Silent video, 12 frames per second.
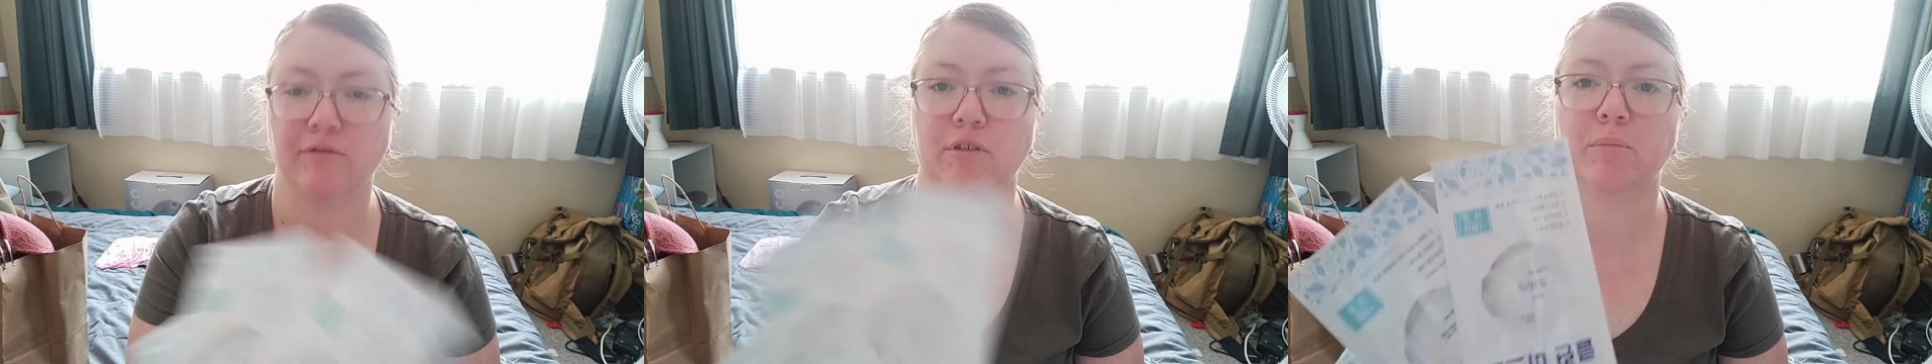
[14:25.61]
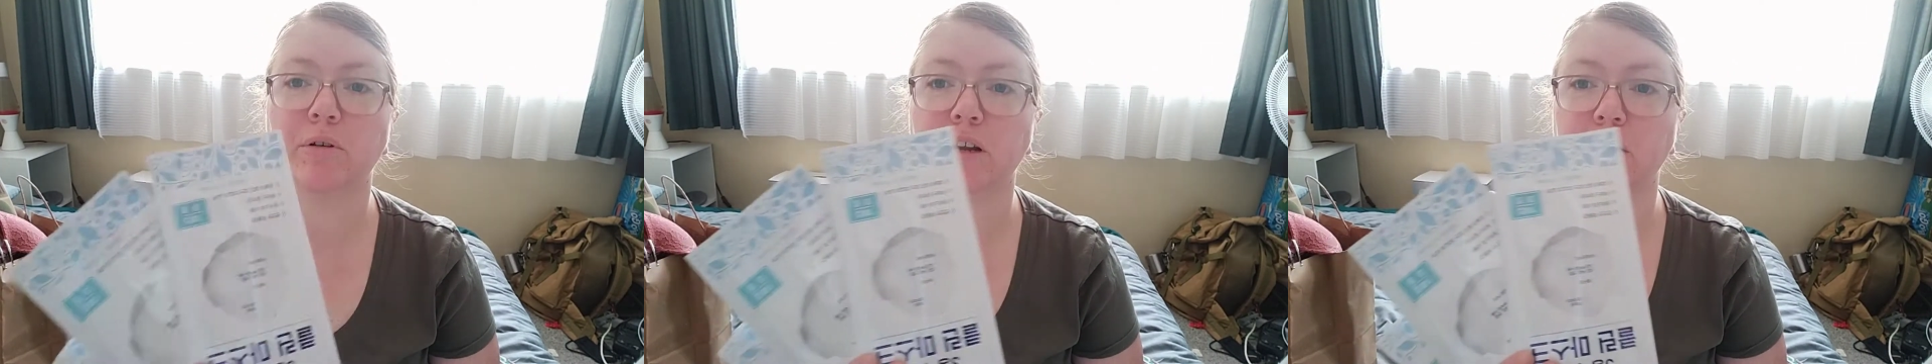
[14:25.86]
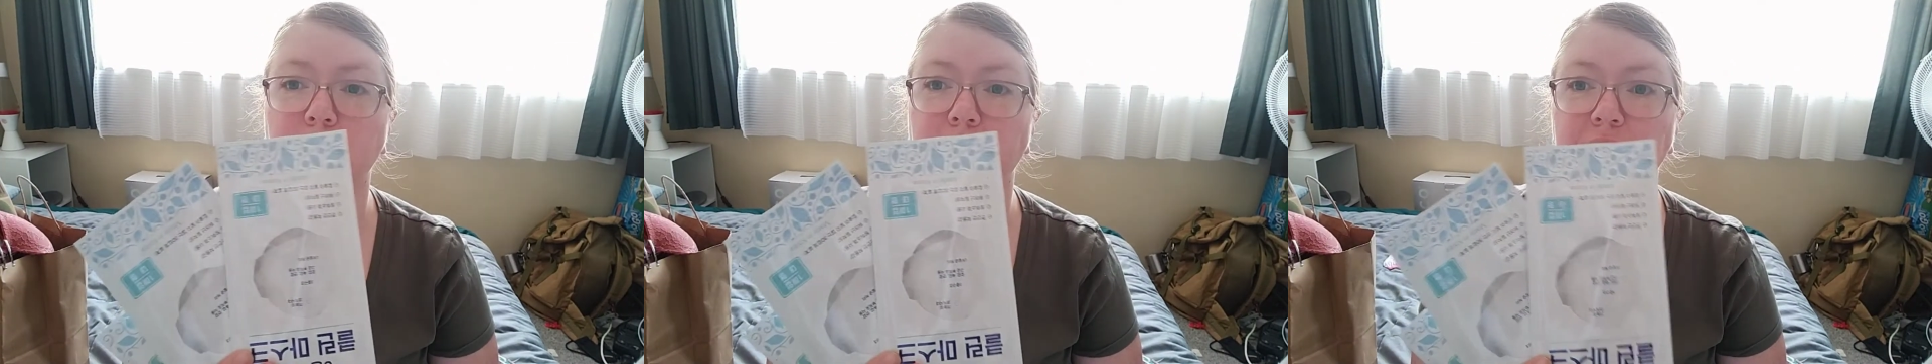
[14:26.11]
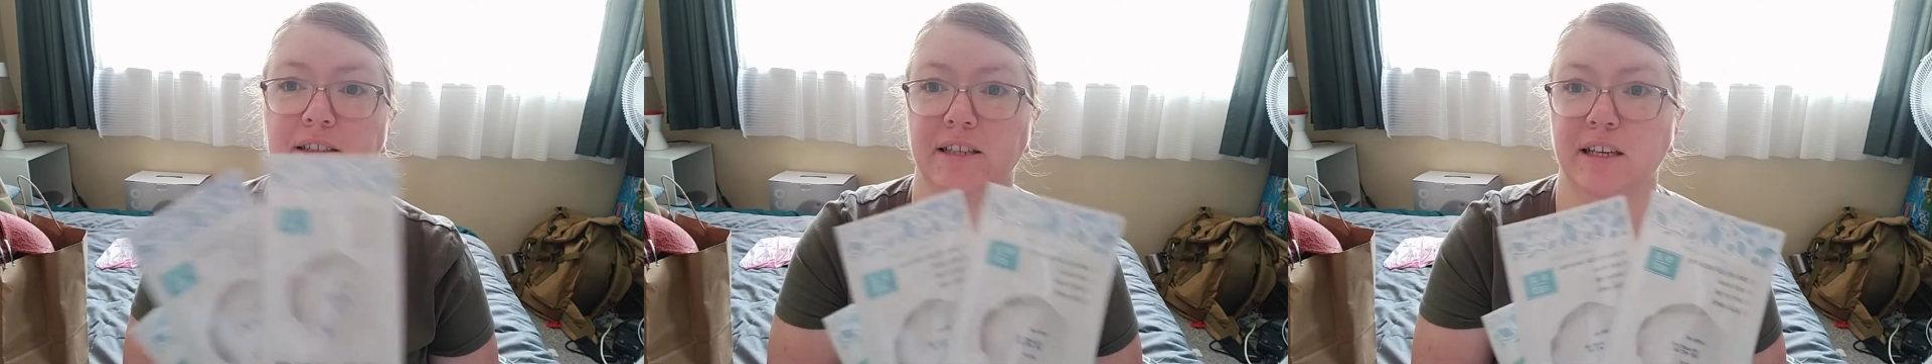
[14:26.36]
Everybody
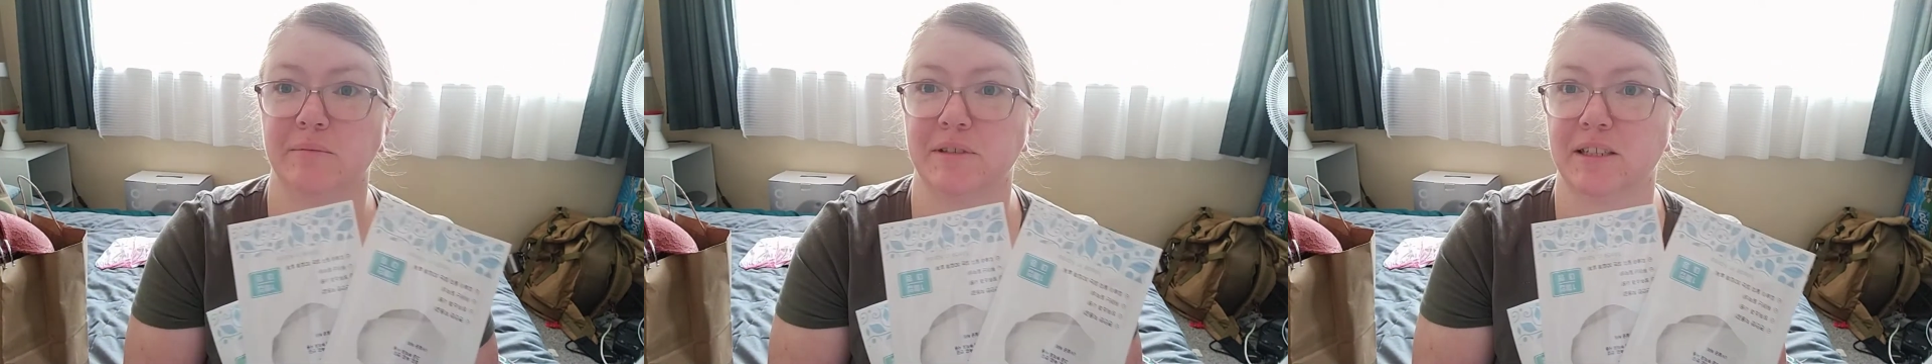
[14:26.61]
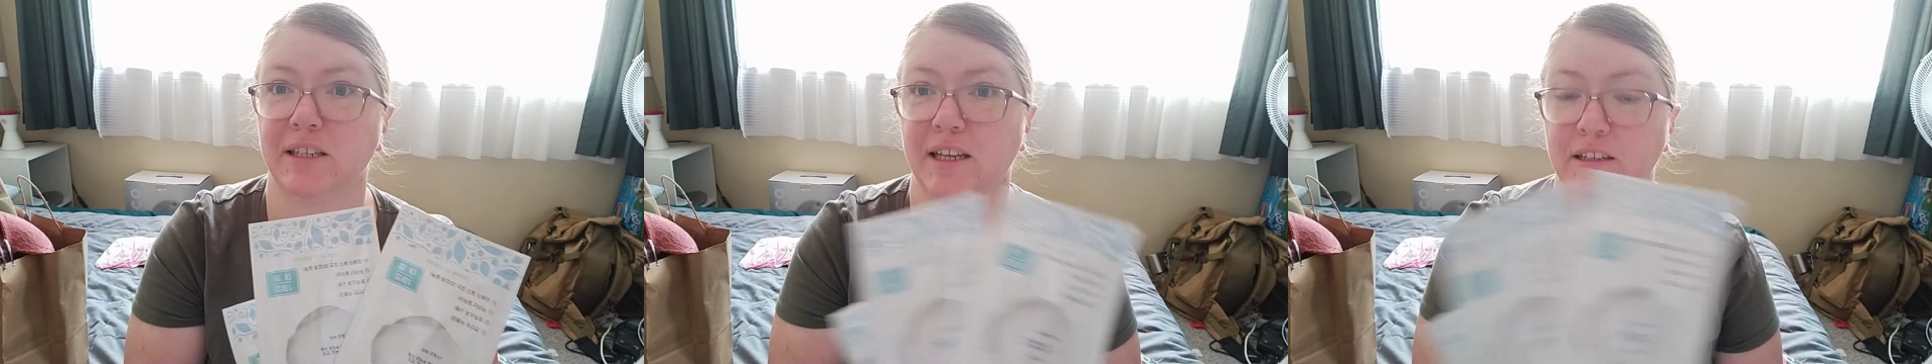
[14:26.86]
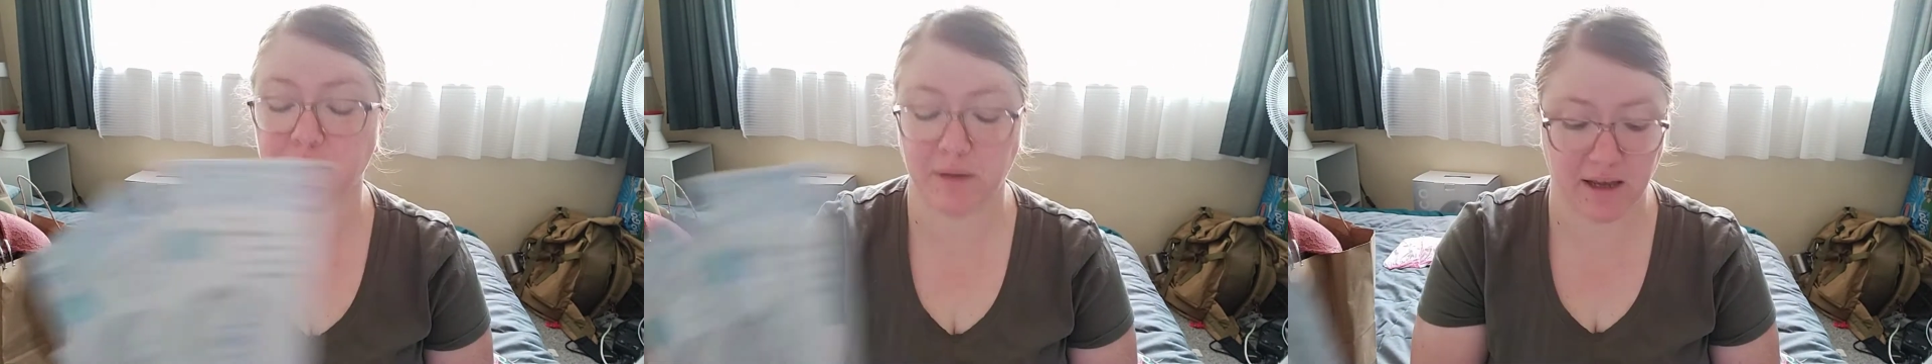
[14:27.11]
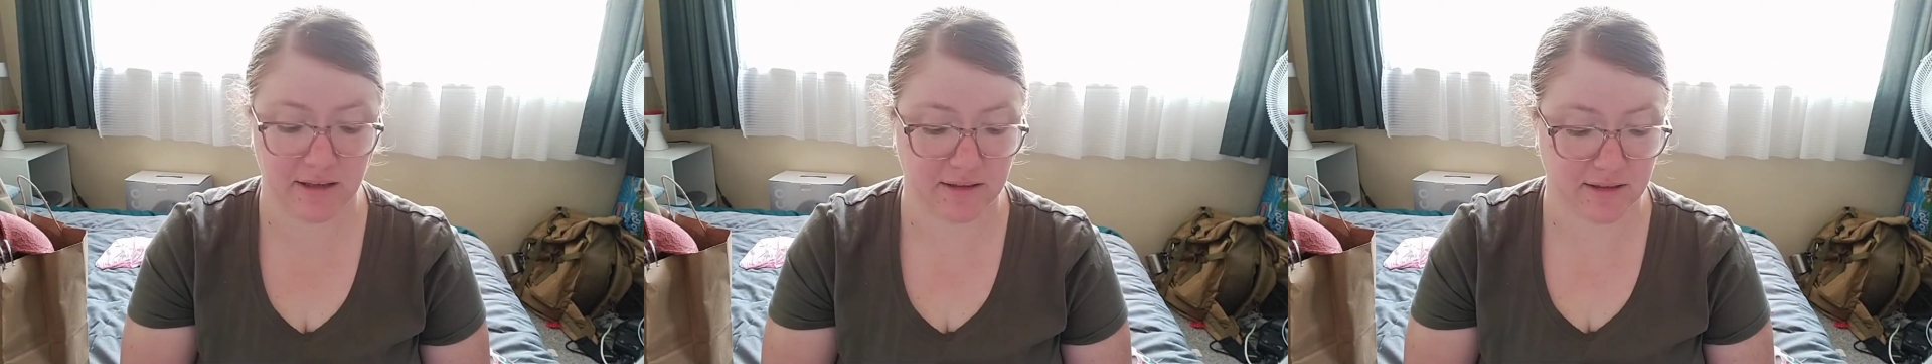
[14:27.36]
always seems to need
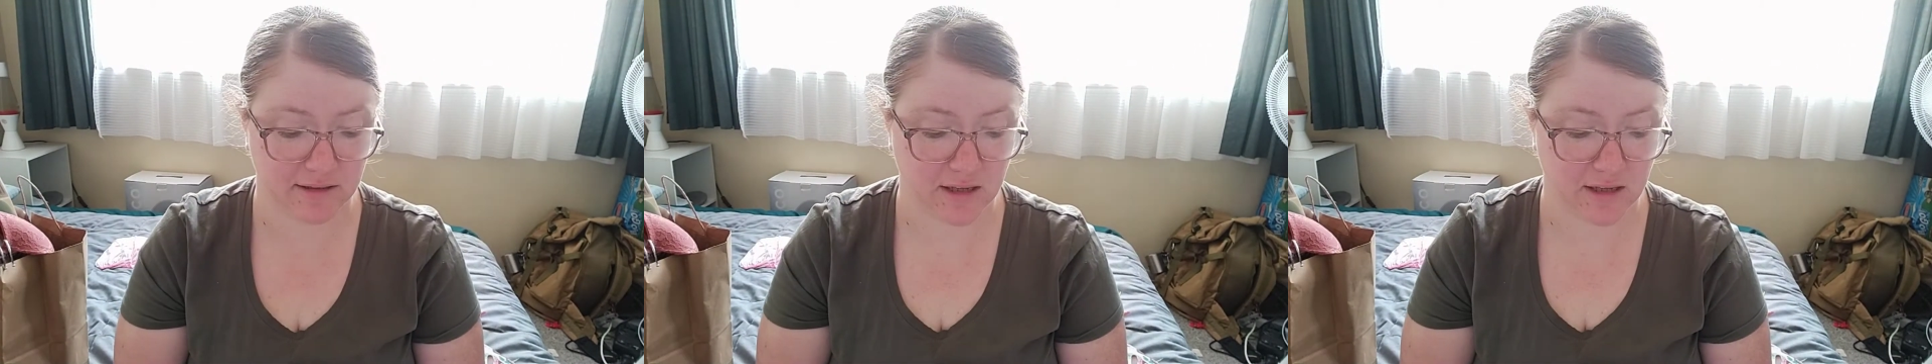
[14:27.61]
masks,